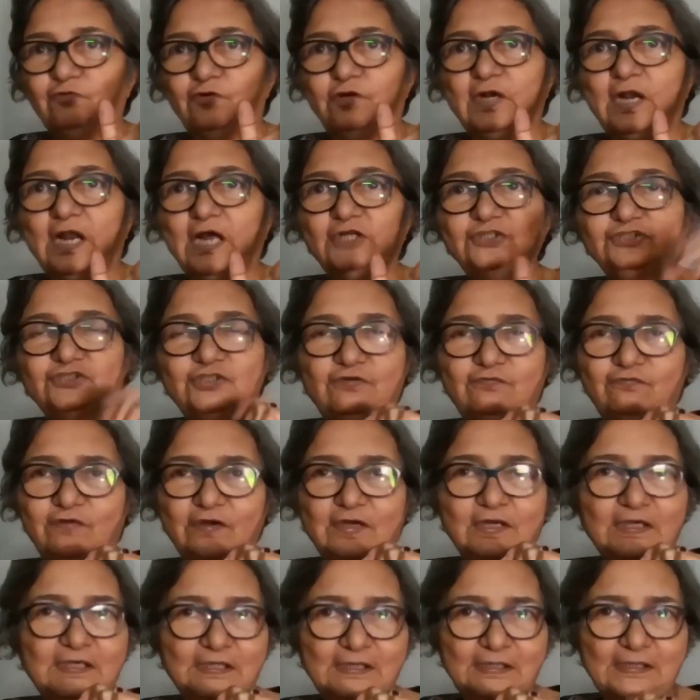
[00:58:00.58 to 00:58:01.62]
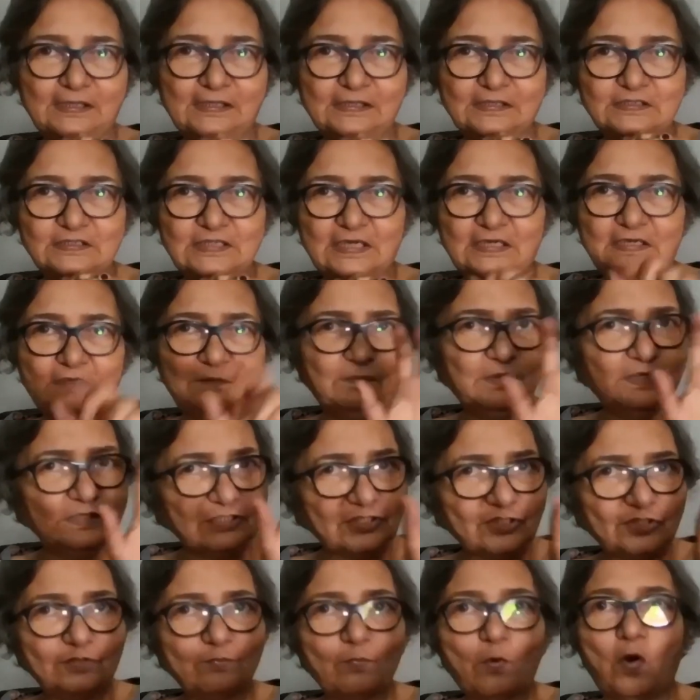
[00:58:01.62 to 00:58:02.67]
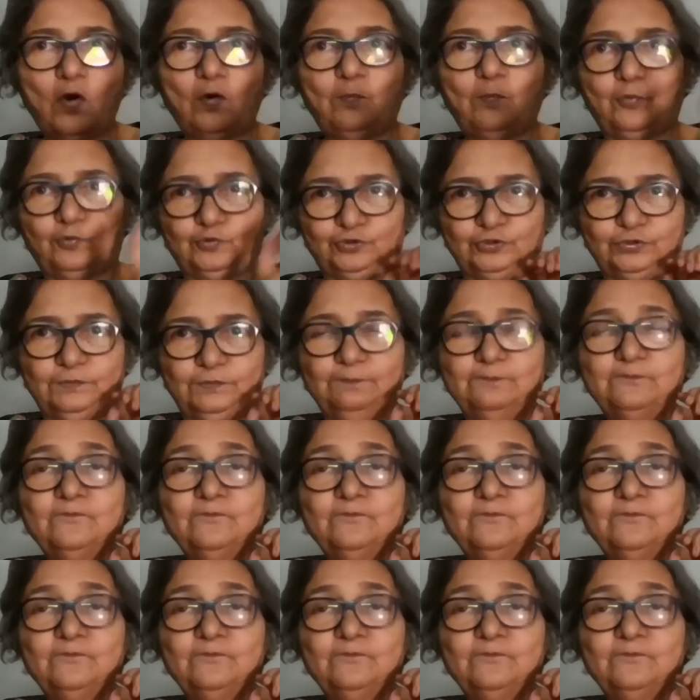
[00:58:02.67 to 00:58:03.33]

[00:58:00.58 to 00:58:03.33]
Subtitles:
for a large infarct and things like that. But it's a small portion.